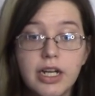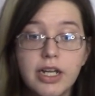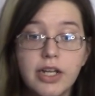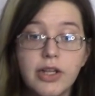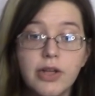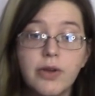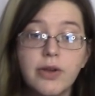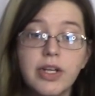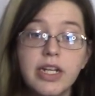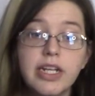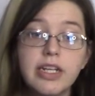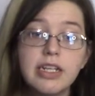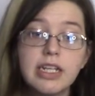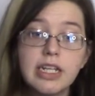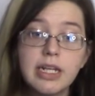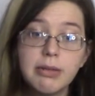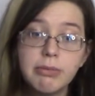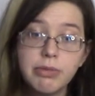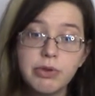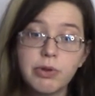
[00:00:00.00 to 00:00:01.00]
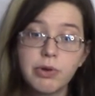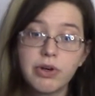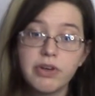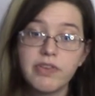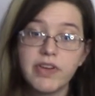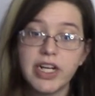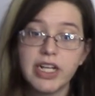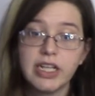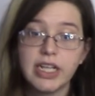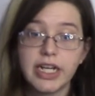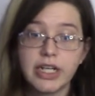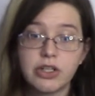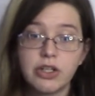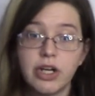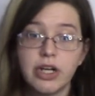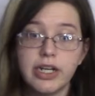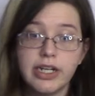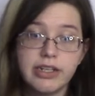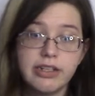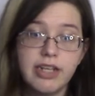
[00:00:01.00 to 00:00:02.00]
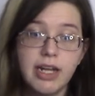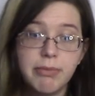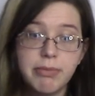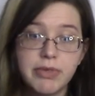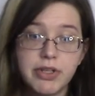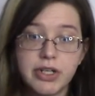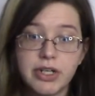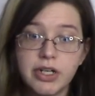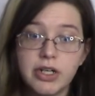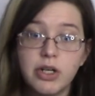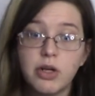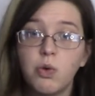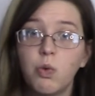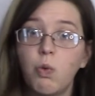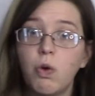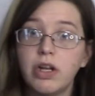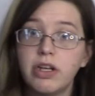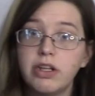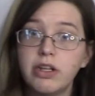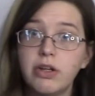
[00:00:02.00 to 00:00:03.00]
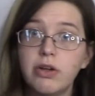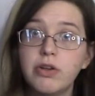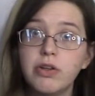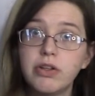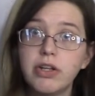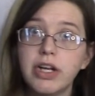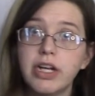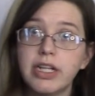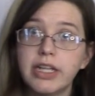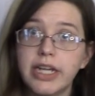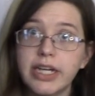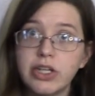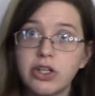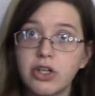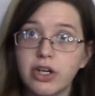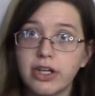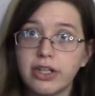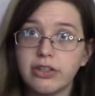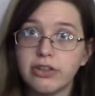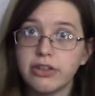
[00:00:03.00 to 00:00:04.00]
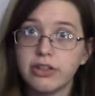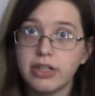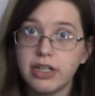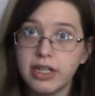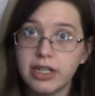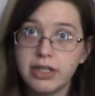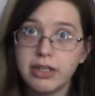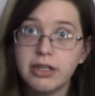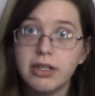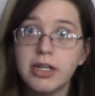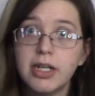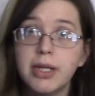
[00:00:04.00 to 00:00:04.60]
You need some sort of electron acceptor once those electrons are done